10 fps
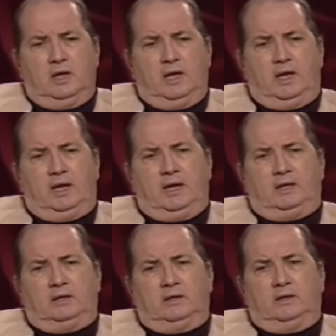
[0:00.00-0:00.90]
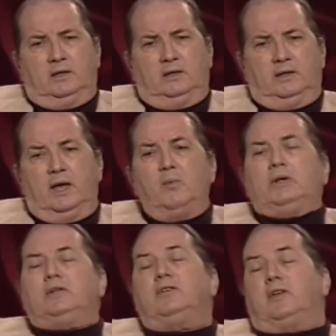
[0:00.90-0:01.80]
And then we
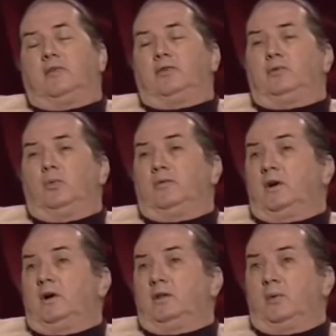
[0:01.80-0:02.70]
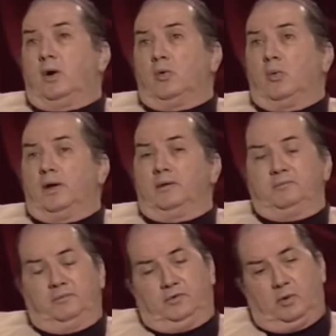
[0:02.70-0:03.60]
discovered we've gone the wrong way.
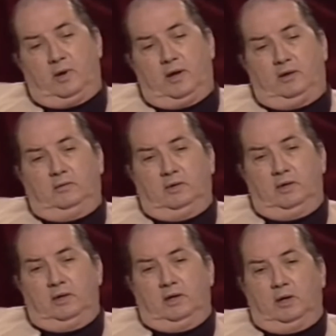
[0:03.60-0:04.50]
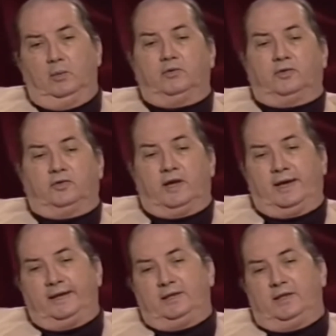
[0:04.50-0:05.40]
So it was
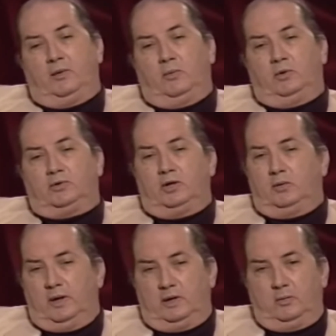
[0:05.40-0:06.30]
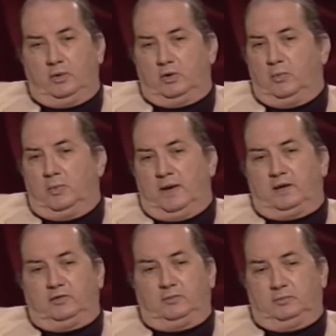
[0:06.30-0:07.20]
decided that we'll turn around, we'll go
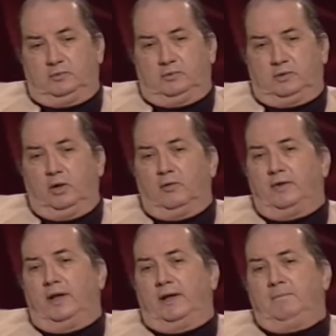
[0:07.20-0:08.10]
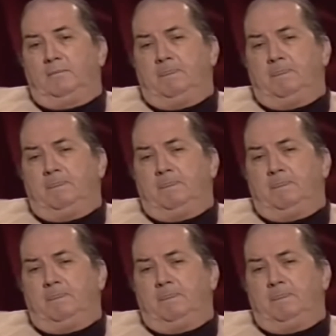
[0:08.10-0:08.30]
back, stay overnight,